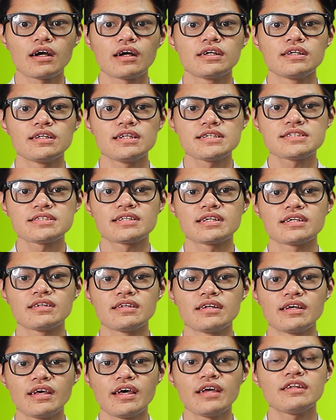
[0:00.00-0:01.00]
are
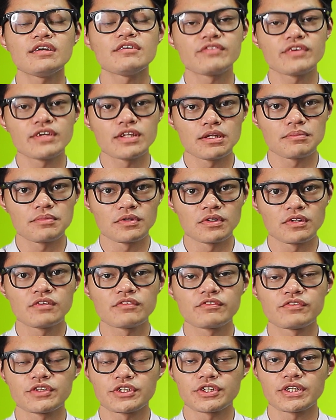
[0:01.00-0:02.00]
listed and
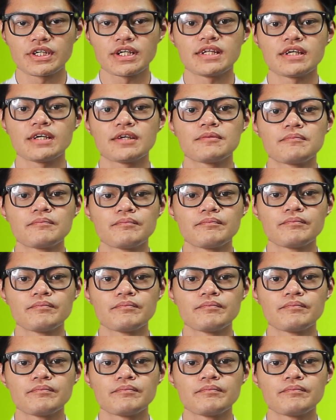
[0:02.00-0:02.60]
available for trading.